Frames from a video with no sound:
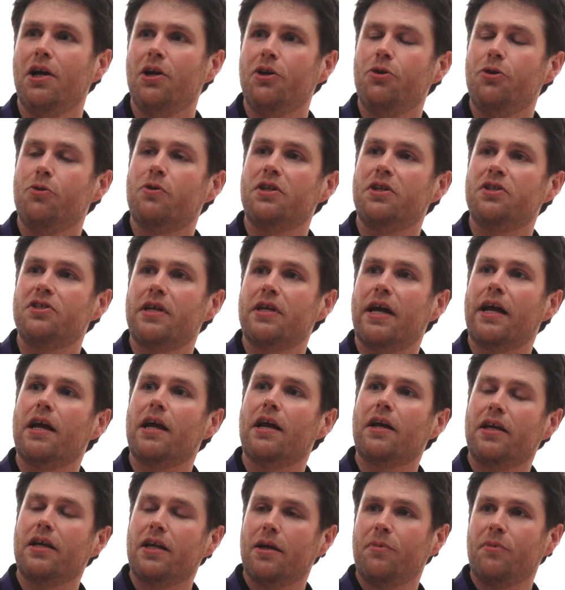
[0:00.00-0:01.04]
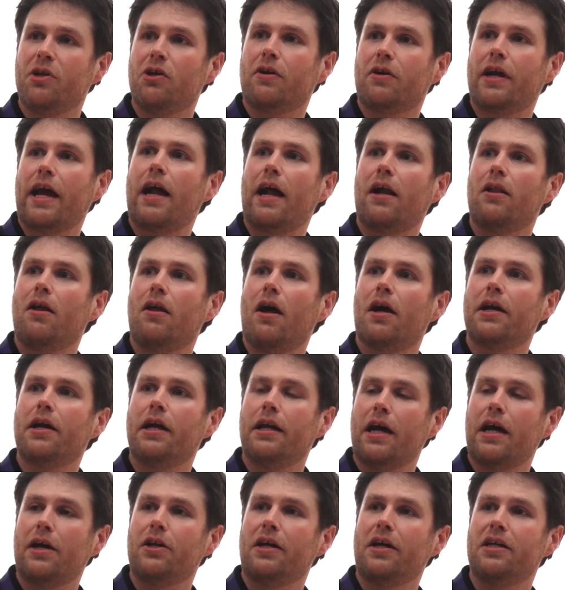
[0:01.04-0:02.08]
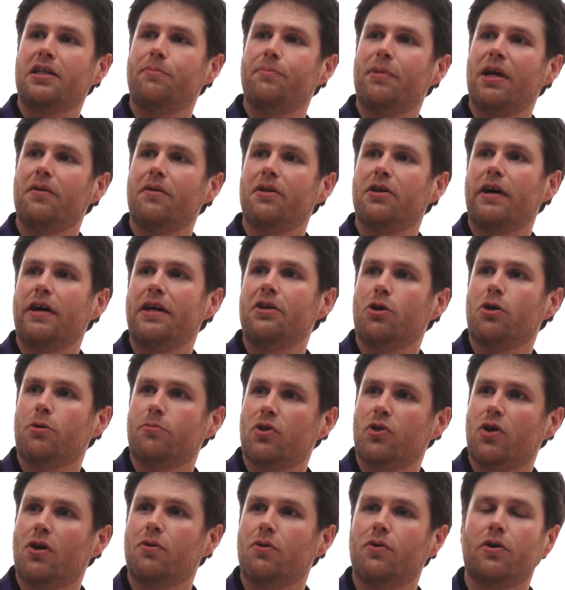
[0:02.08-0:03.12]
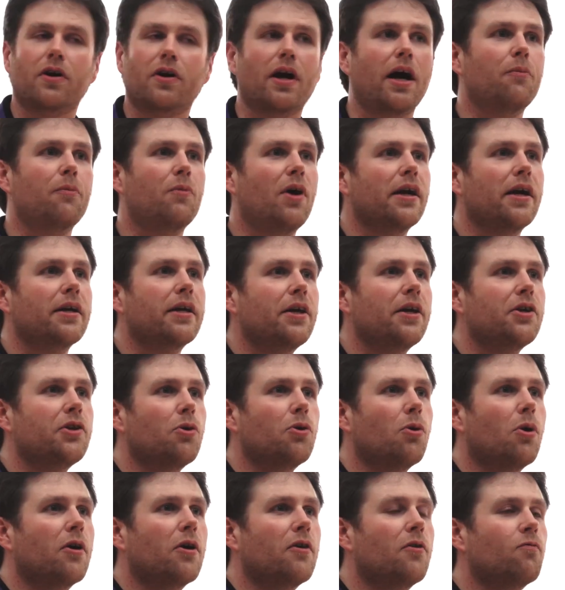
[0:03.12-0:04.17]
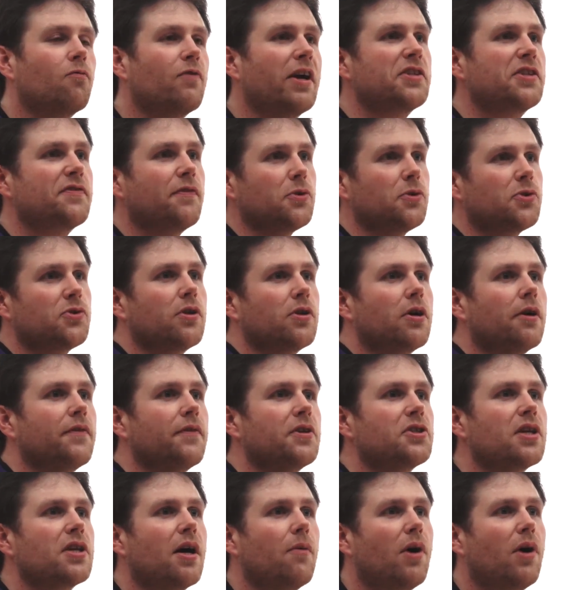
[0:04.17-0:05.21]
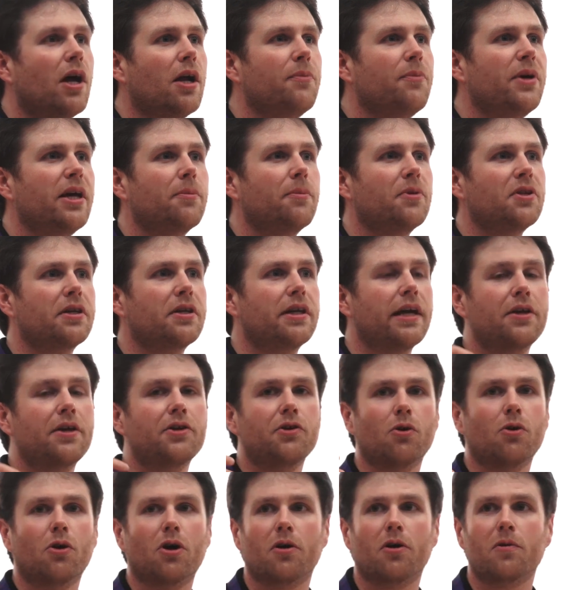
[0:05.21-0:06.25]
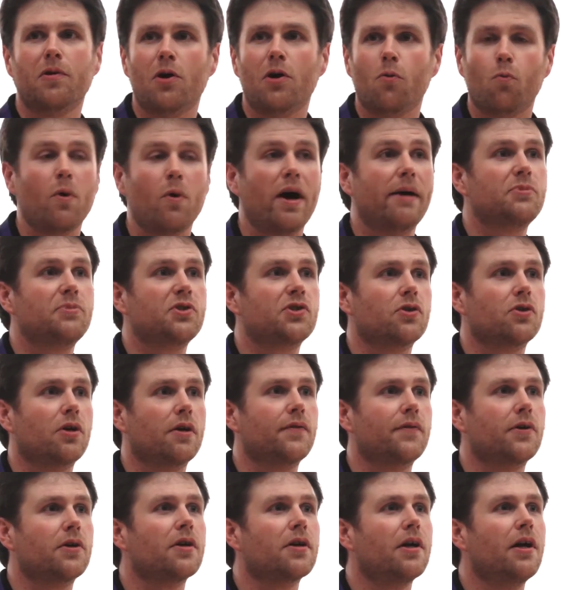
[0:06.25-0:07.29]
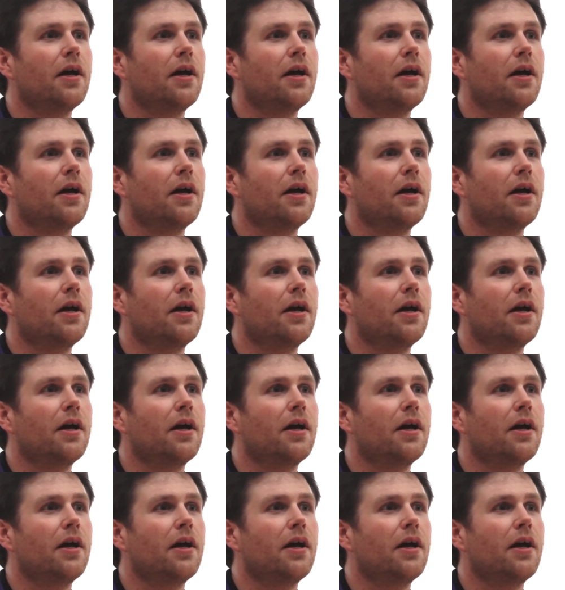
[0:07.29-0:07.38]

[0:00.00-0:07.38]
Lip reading: You can say, give me your catalog, and I'd like to be able to get your broker. I want to get your RESTful service. I want to be able to get your web server.